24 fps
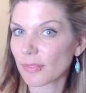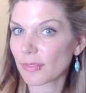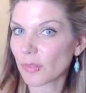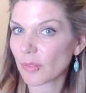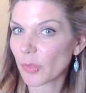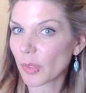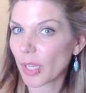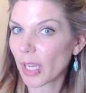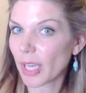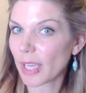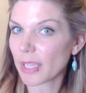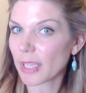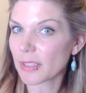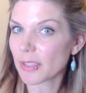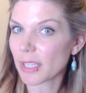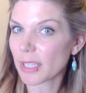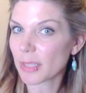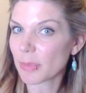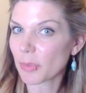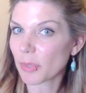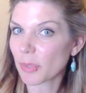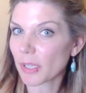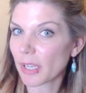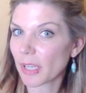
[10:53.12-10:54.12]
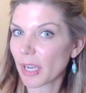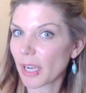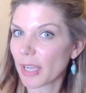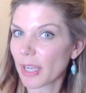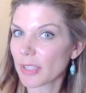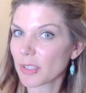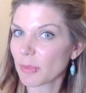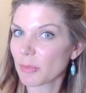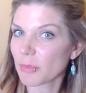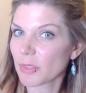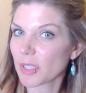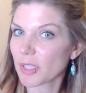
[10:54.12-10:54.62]
Okay, so that's pretty
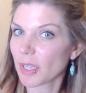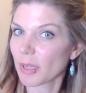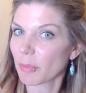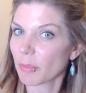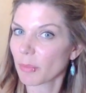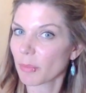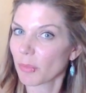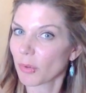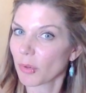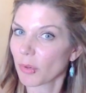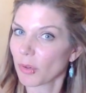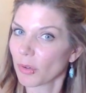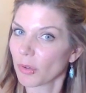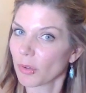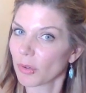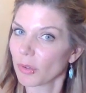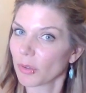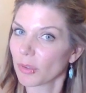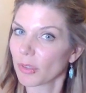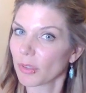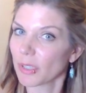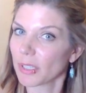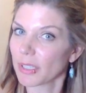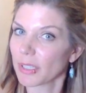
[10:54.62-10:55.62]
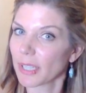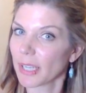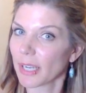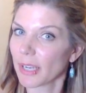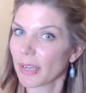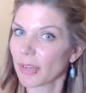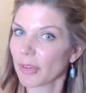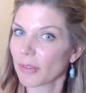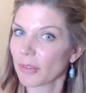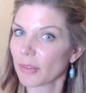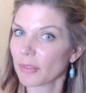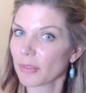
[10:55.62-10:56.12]
hot, so I'm just going to pull it
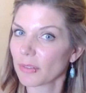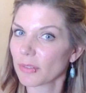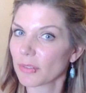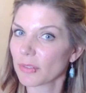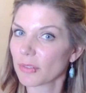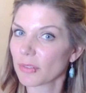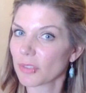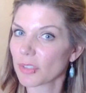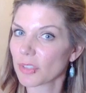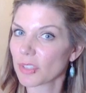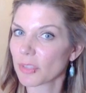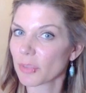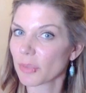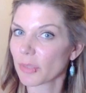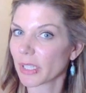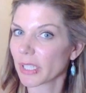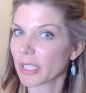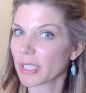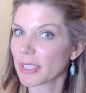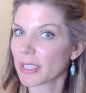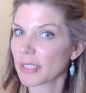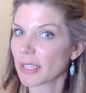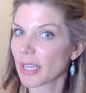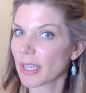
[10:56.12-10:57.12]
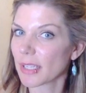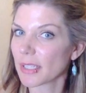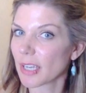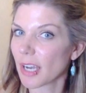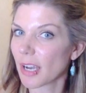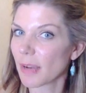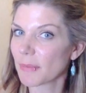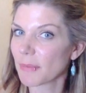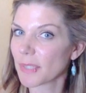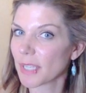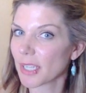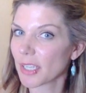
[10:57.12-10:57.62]
down just to release that
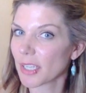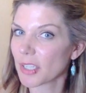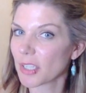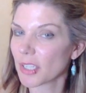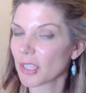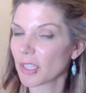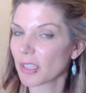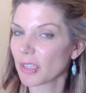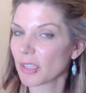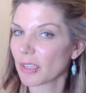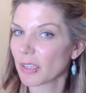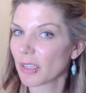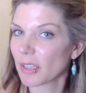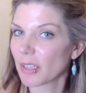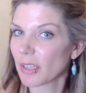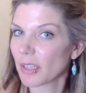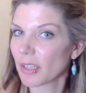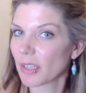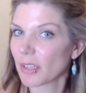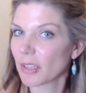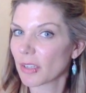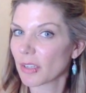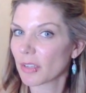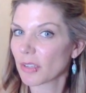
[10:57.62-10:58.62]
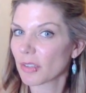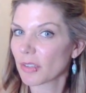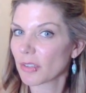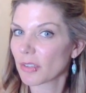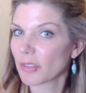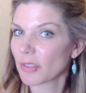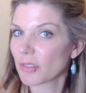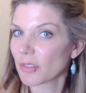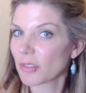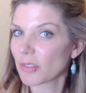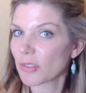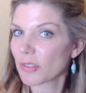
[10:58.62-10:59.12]
top section,
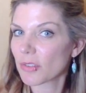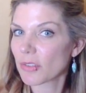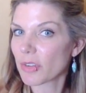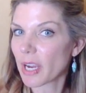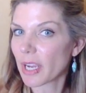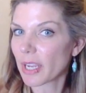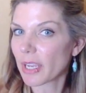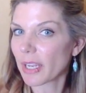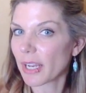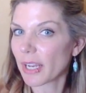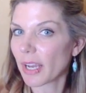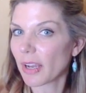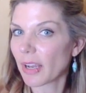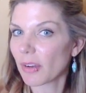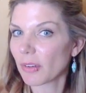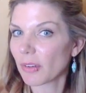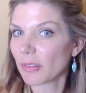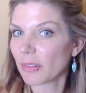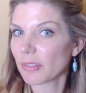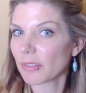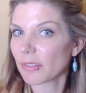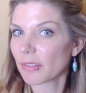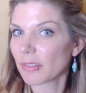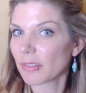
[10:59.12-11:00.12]
drag it out,